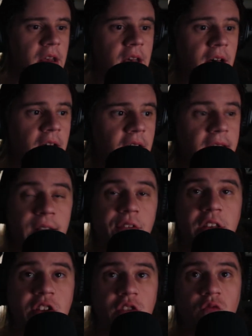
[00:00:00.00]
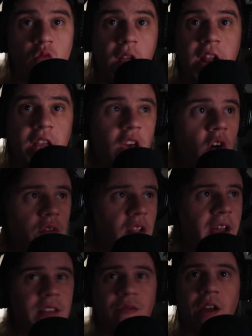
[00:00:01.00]
and everything's just ready to go. The
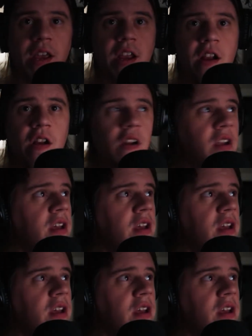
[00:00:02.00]
light's right here.